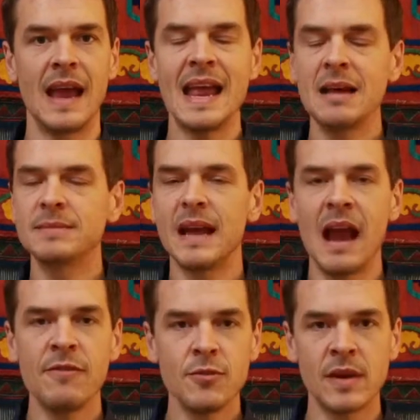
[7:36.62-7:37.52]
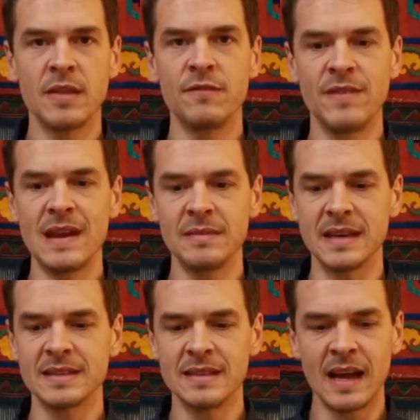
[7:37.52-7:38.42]
It helps everyone in the family,
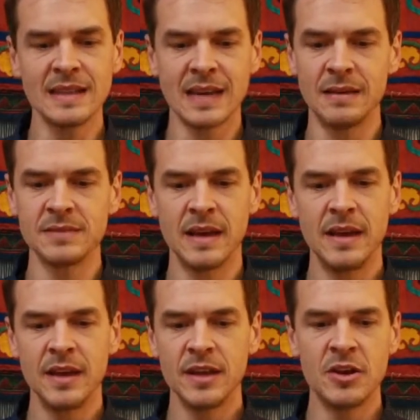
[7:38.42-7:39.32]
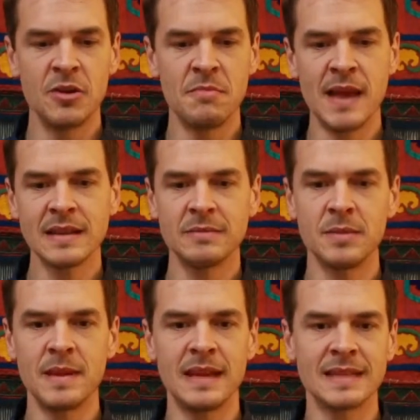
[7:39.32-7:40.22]
because a lot of times, you know, men come
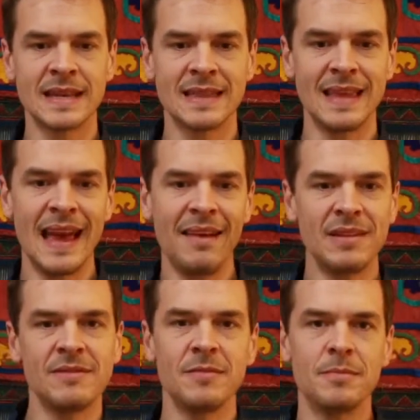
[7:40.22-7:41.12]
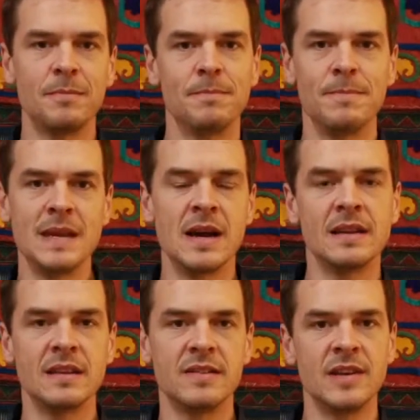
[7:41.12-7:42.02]
to me and it's like they haven't even
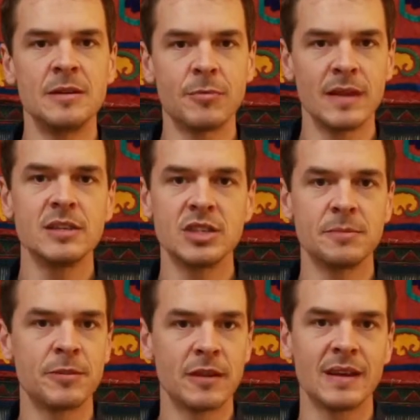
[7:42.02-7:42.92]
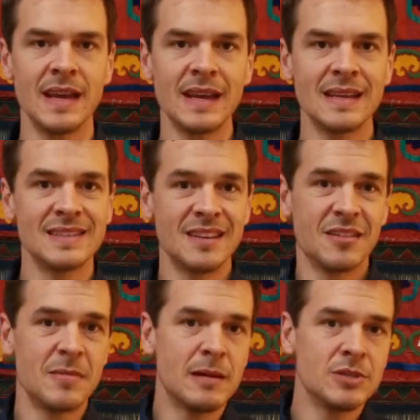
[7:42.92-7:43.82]
begun to develop a relationship with their kid until
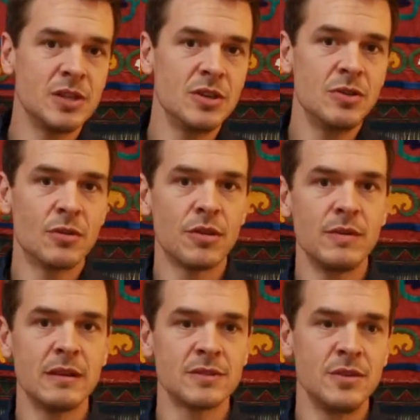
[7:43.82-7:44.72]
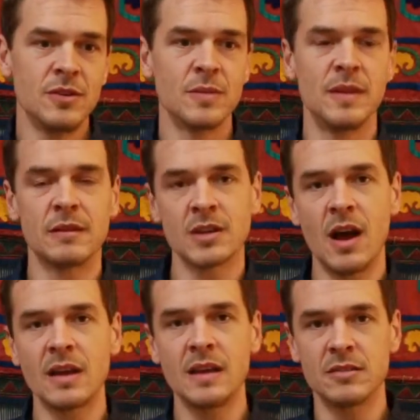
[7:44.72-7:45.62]
they're about 2 or 3 years old, when they're
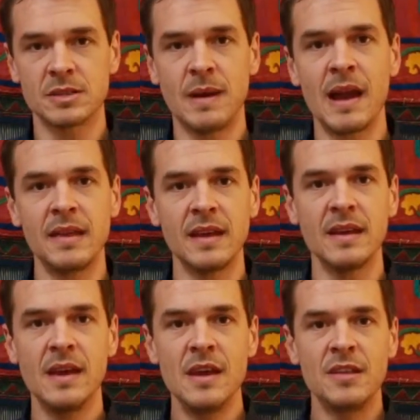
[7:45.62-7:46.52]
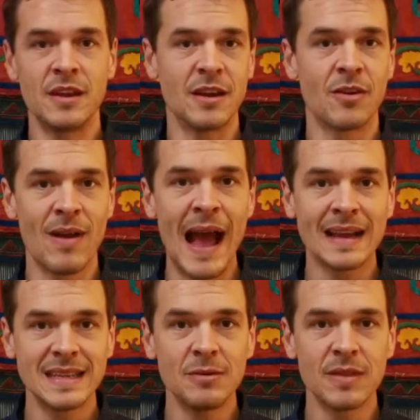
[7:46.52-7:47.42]
talking, they're smiling, they're
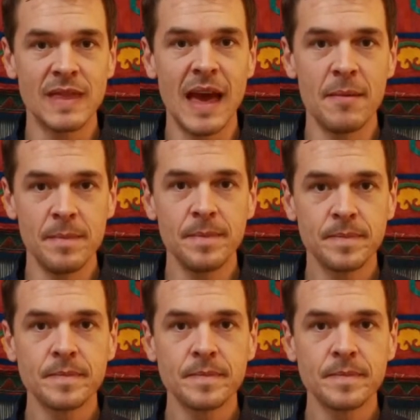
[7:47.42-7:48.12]
interacting with them.